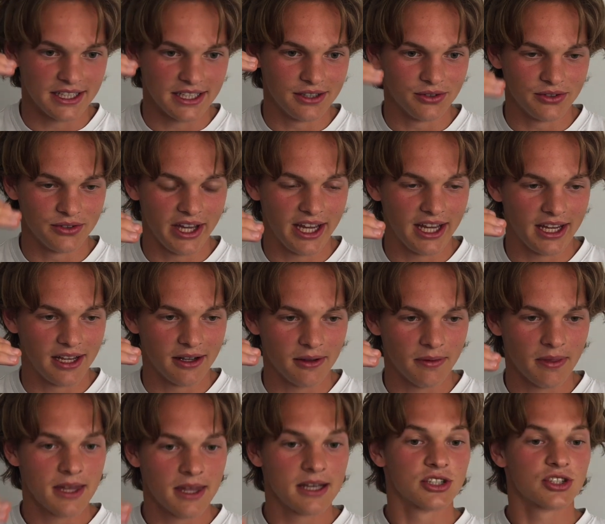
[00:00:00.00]

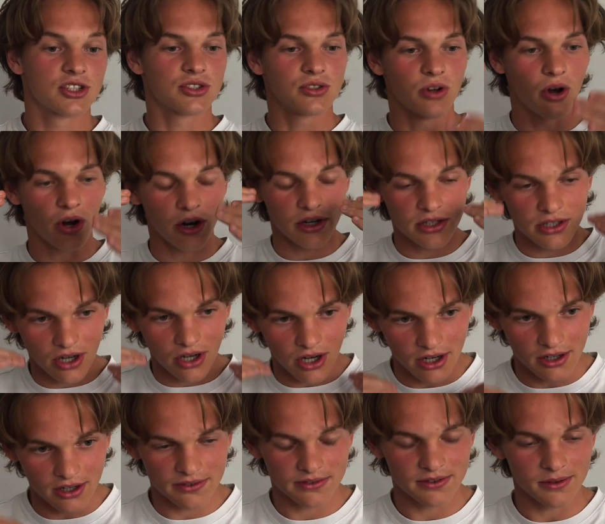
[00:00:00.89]
output every
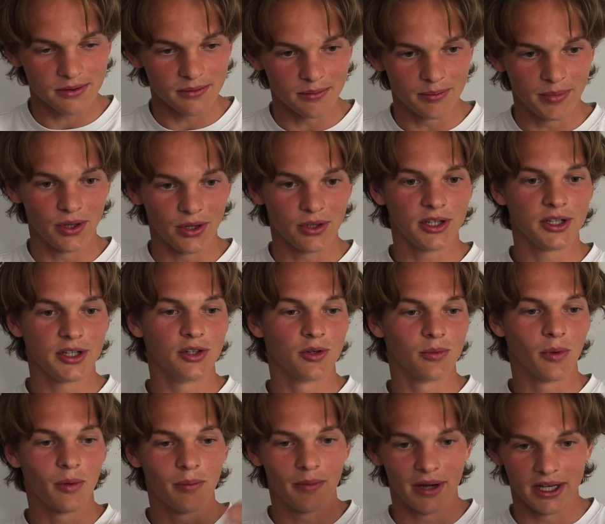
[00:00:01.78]
single day.
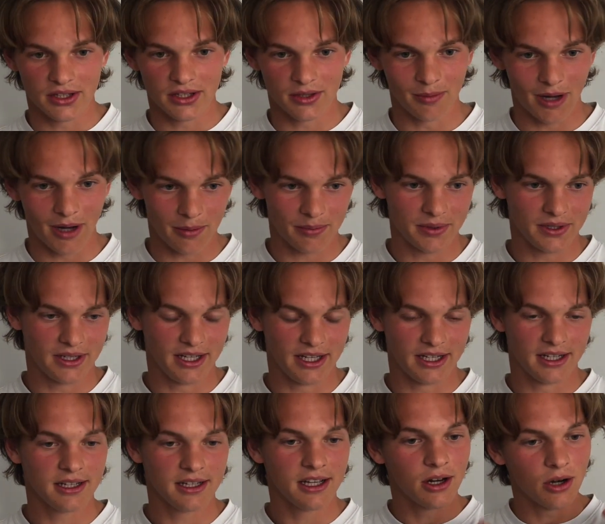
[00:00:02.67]
Start off
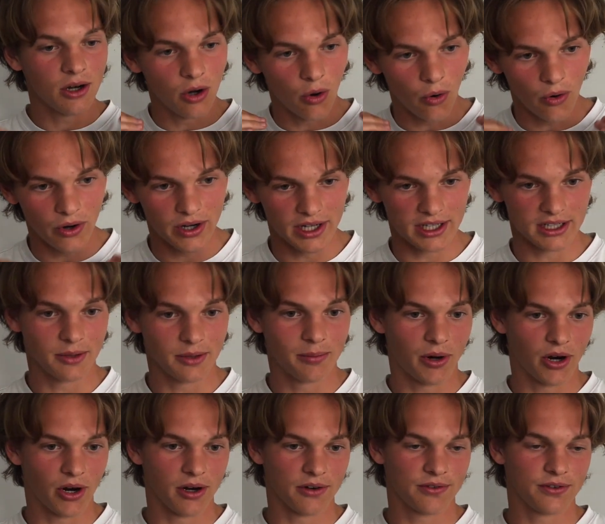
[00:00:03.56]
building your
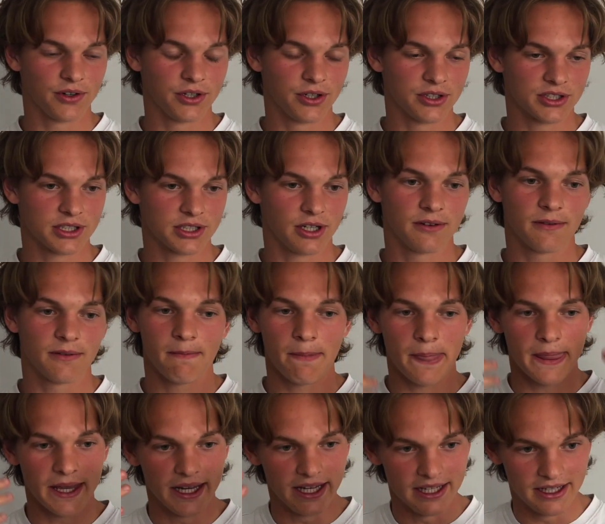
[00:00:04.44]
momentum up again,
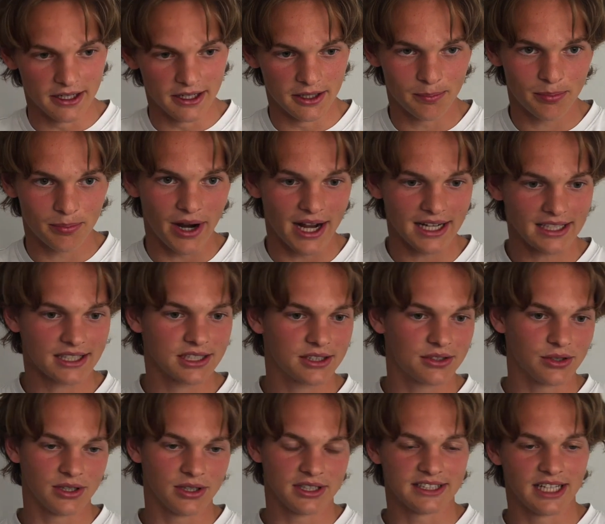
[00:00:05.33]
lowering the bar
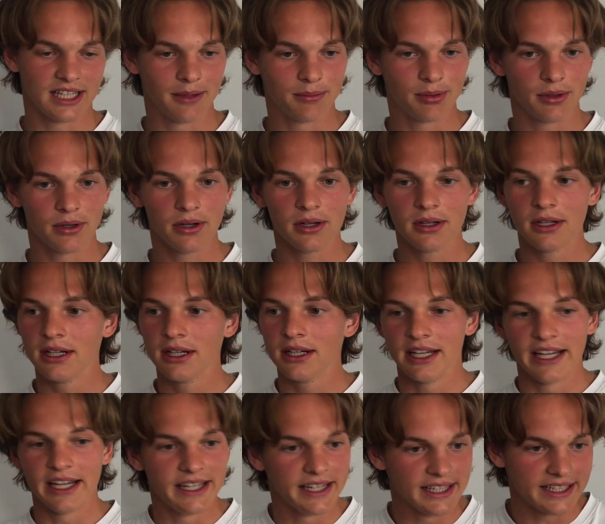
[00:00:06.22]
for yourself. In
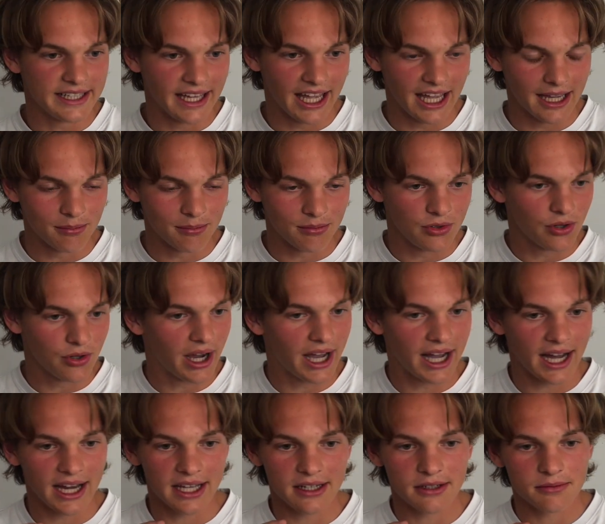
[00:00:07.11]
a practical
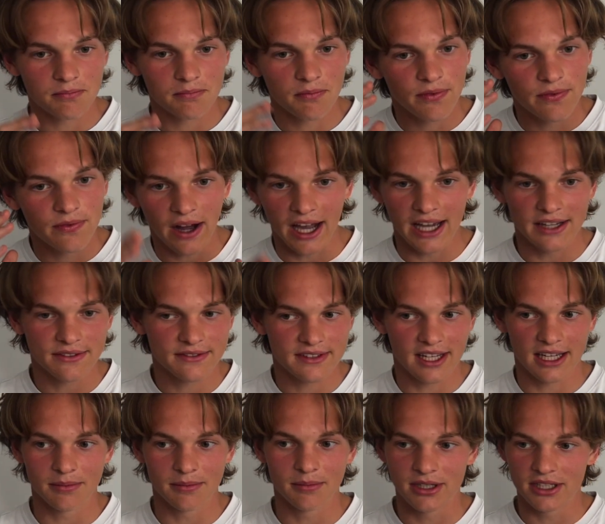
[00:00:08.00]
example, in a
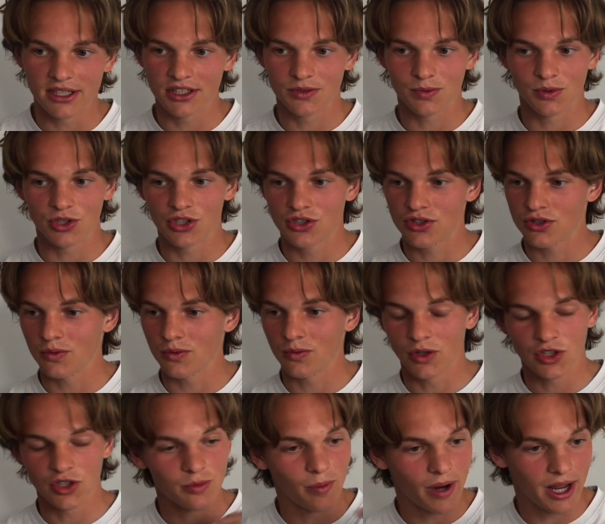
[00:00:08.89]
game, you had
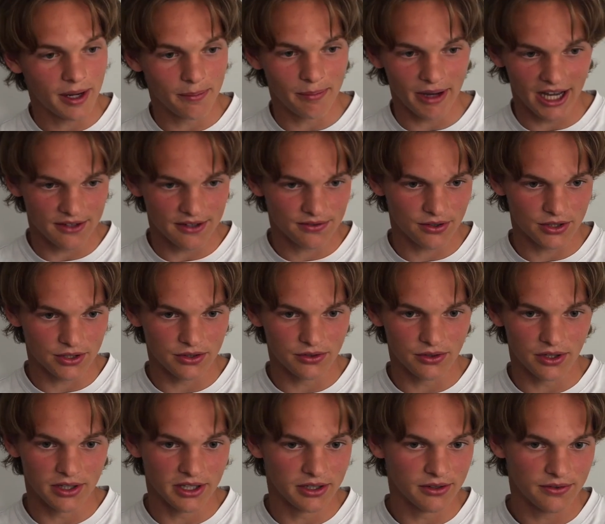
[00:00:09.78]
5-10
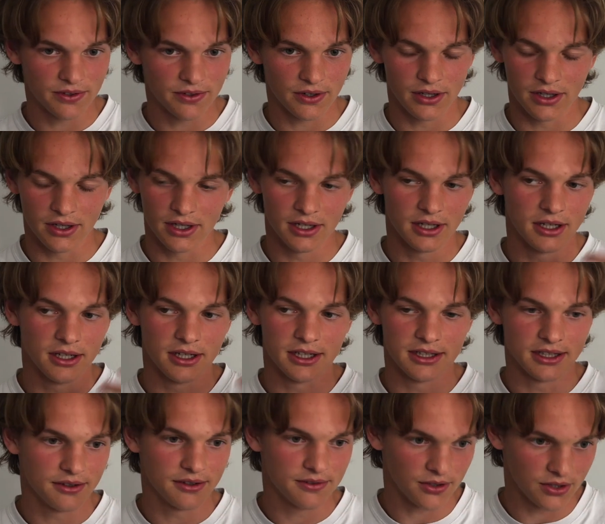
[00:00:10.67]
minutes which
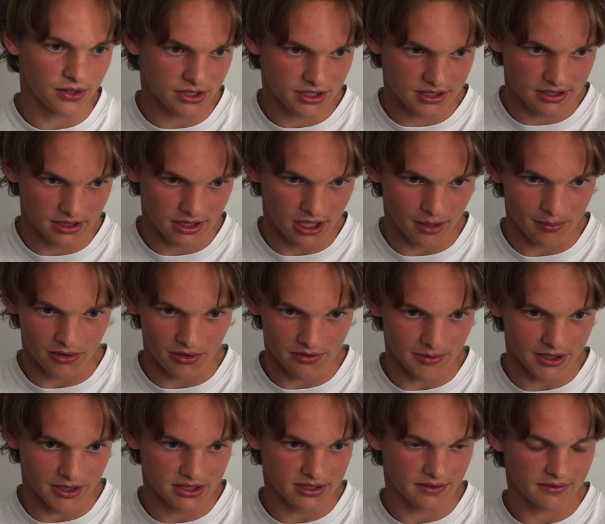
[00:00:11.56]
went bad for you in
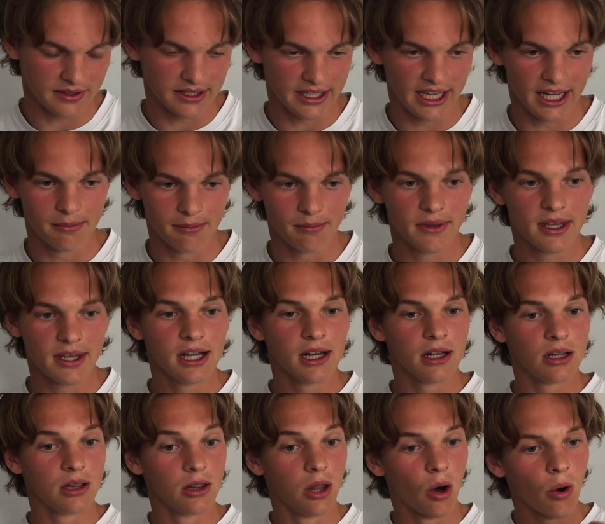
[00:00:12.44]
the
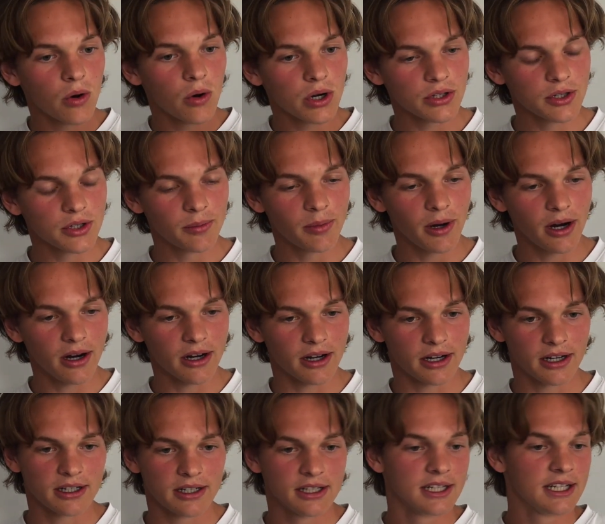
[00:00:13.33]
first couple of minutes of
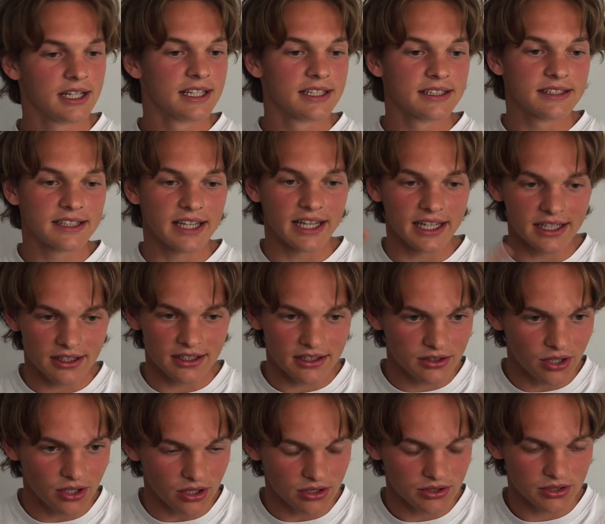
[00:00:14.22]
the game.
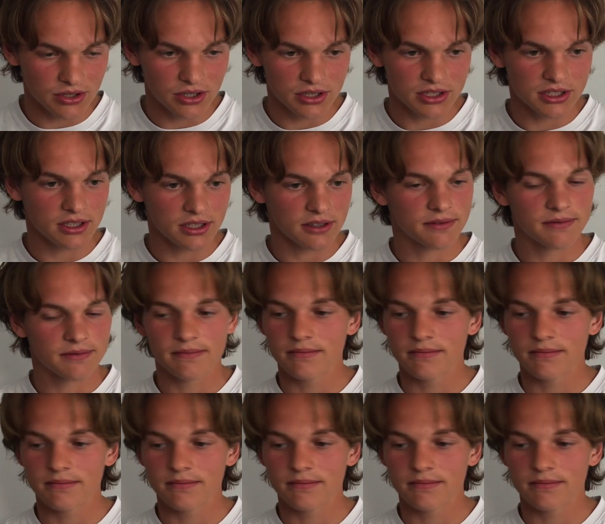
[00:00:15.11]
Lower the bar.